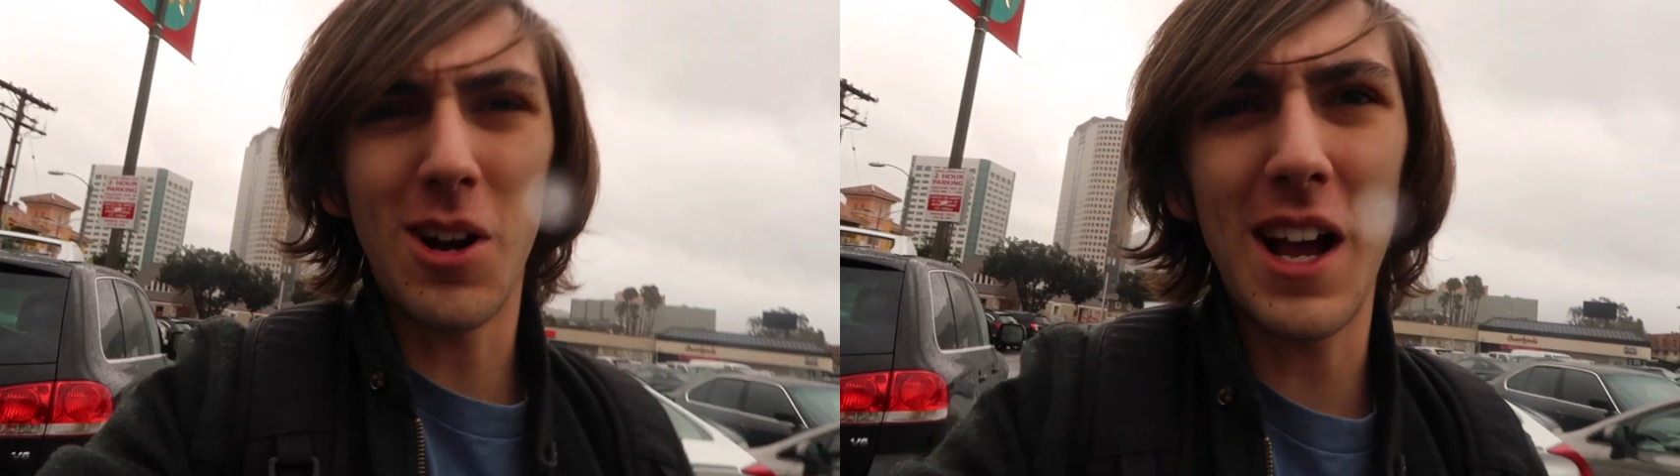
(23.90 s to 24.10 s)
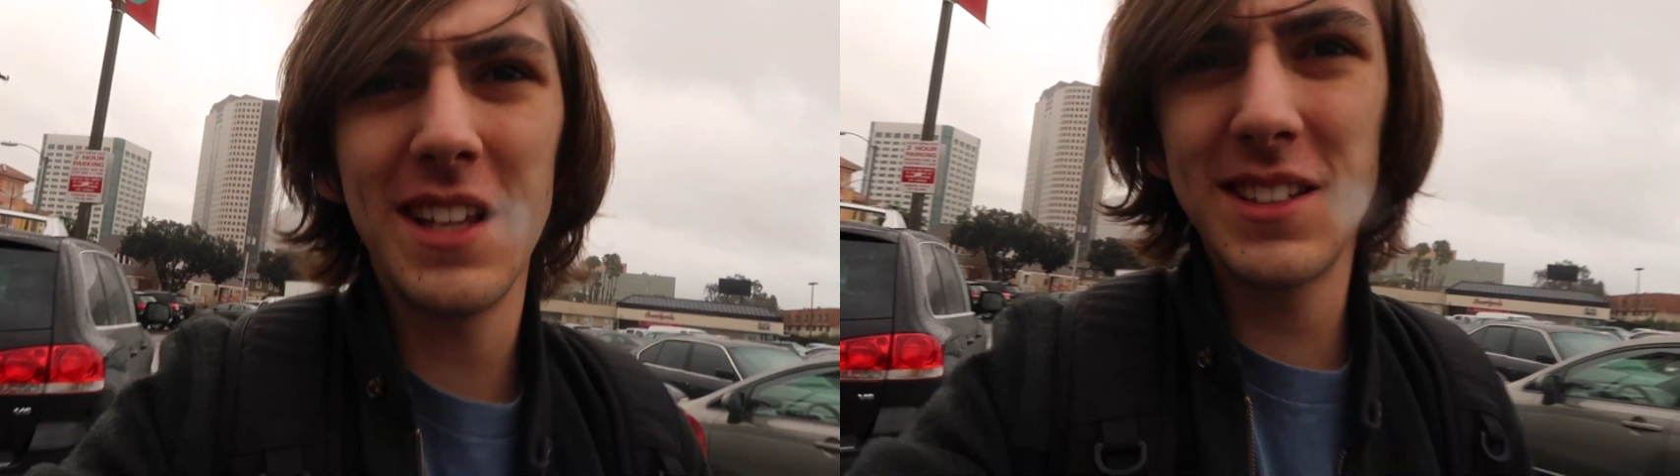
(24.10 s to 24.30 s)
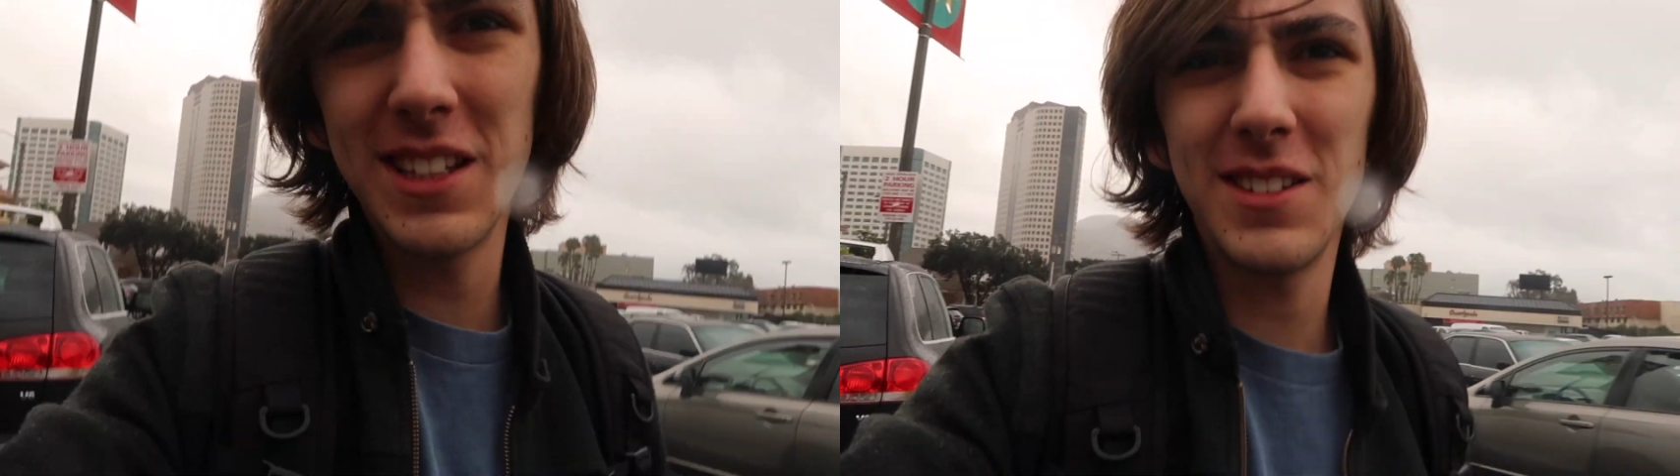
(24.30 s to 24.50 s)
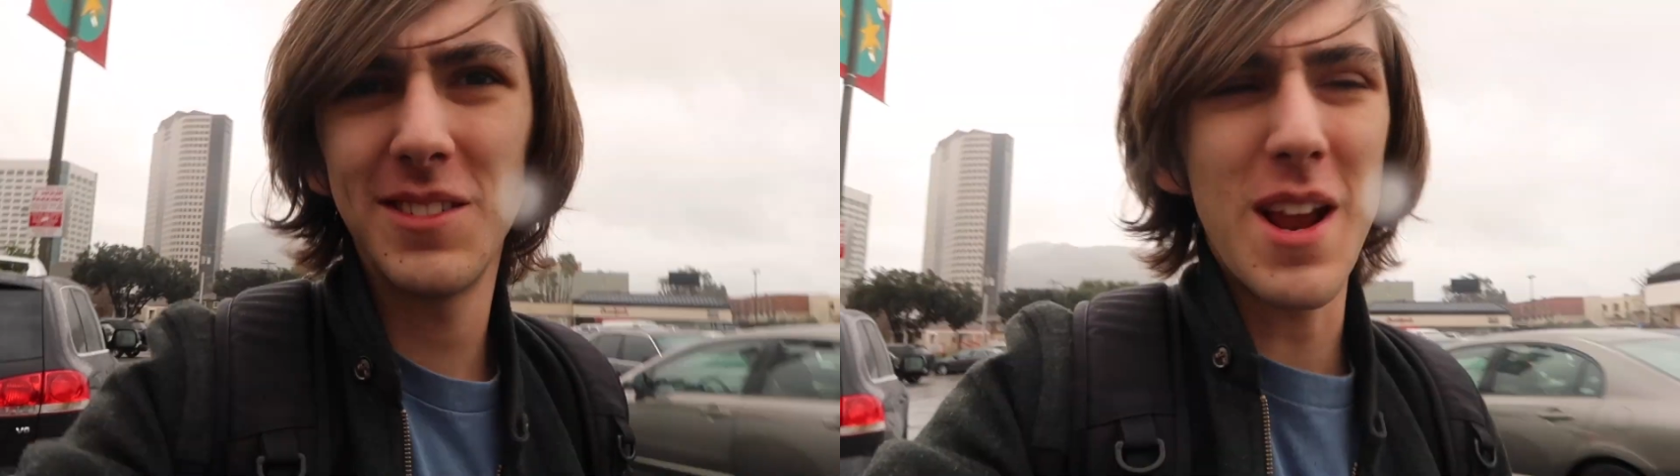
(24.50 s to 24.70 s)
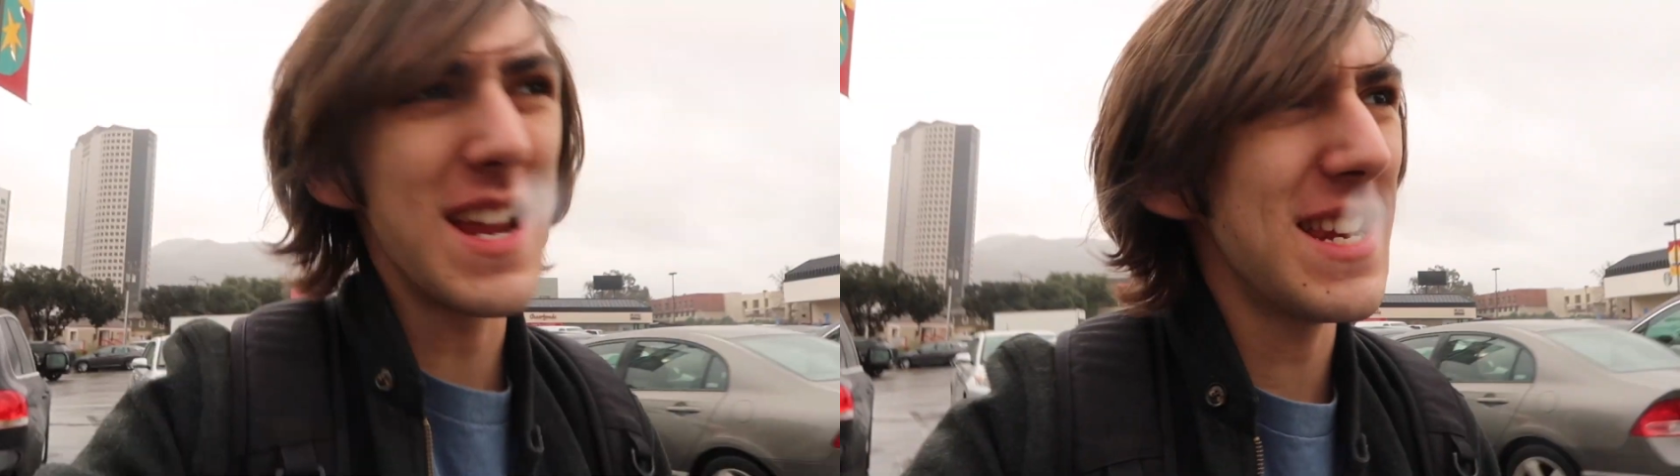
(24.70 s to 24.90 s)
Why is it
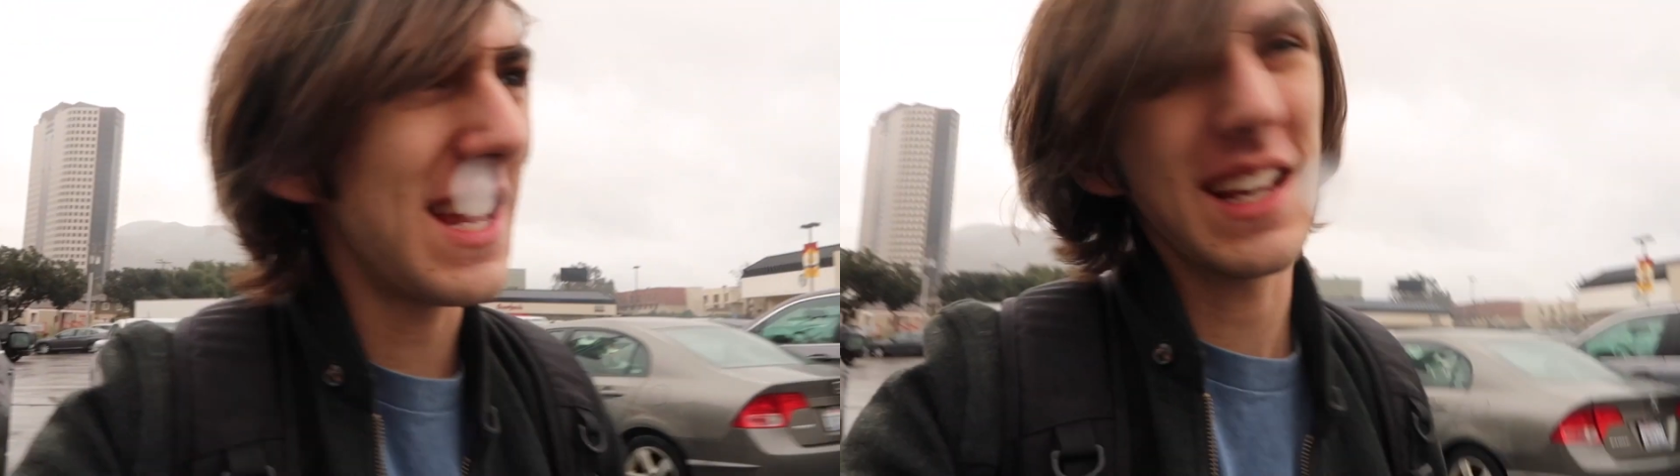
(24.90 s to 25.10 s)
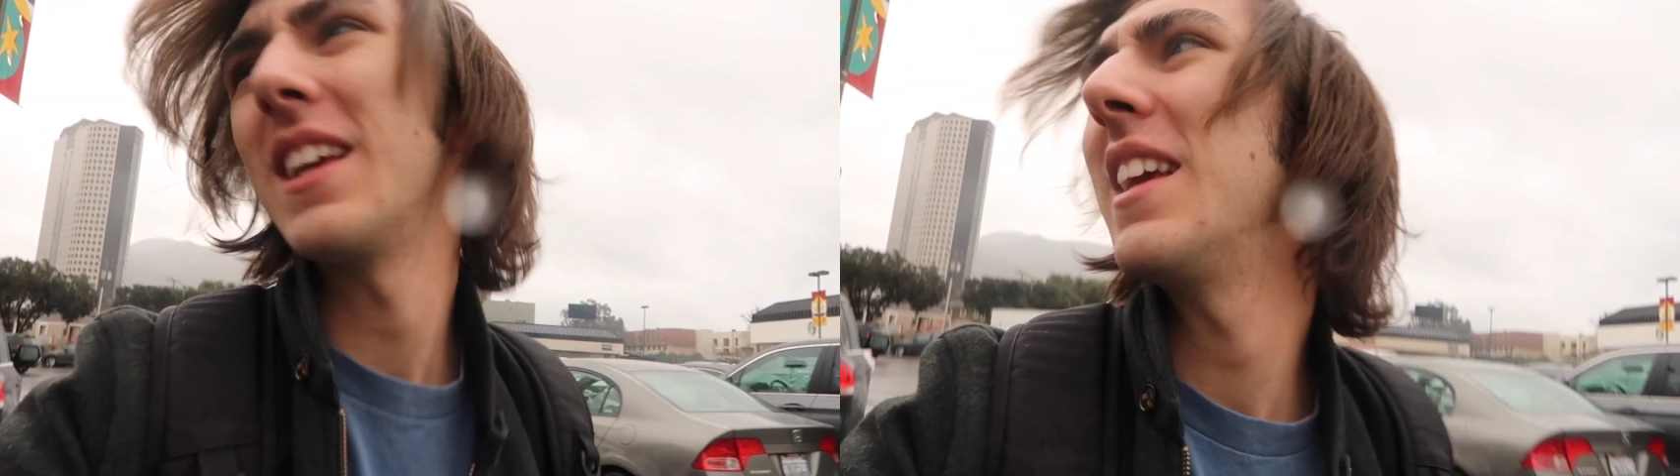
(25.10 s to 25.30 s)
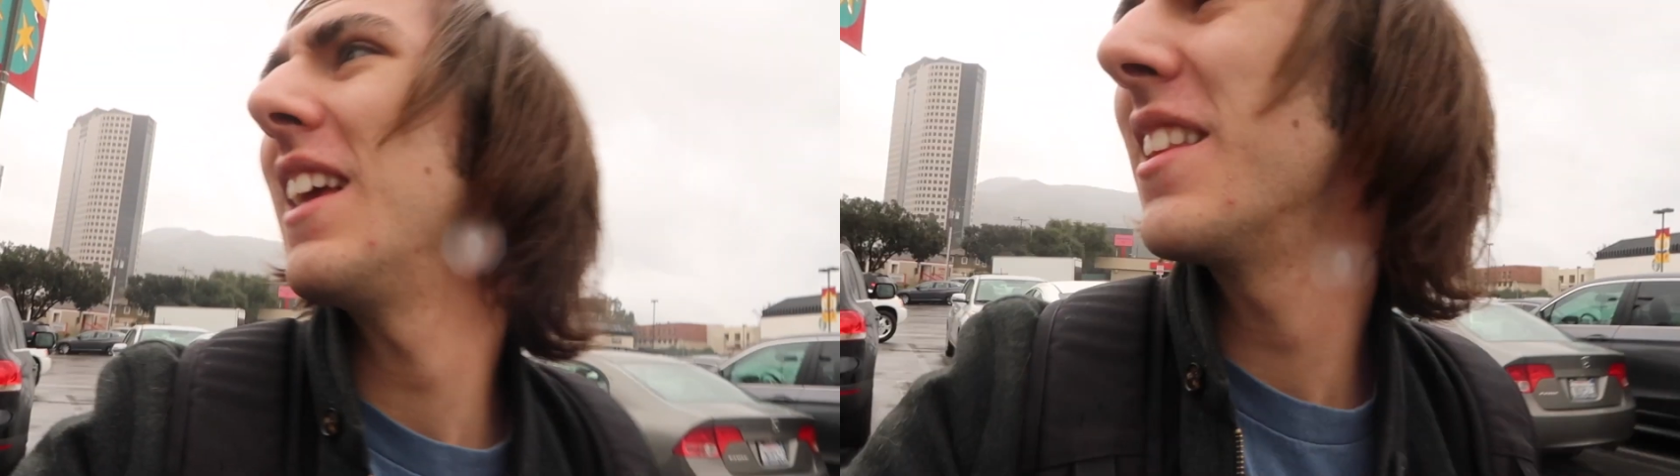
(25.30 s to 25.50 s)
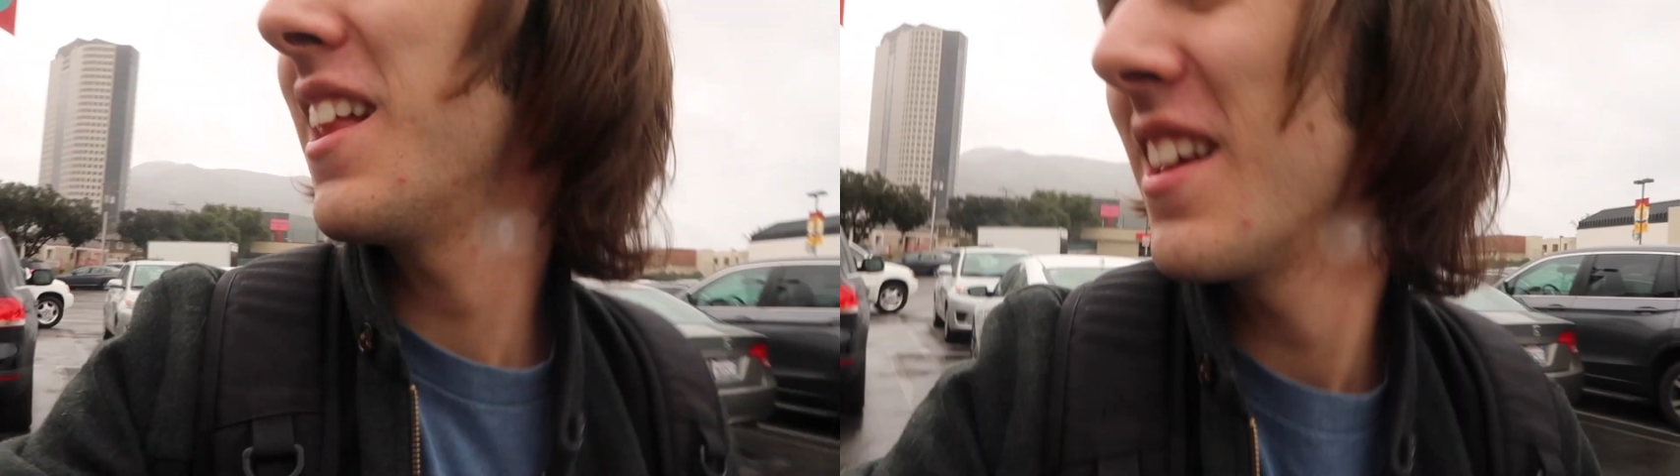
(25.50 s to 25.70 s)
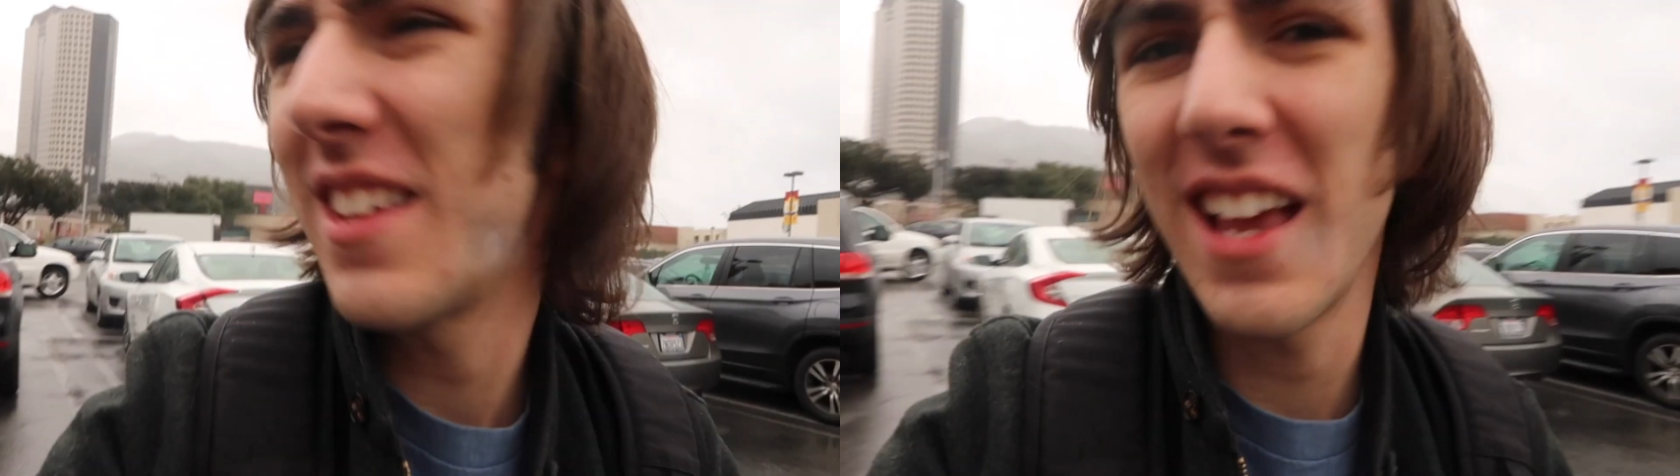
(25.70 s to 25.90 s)
raining in Los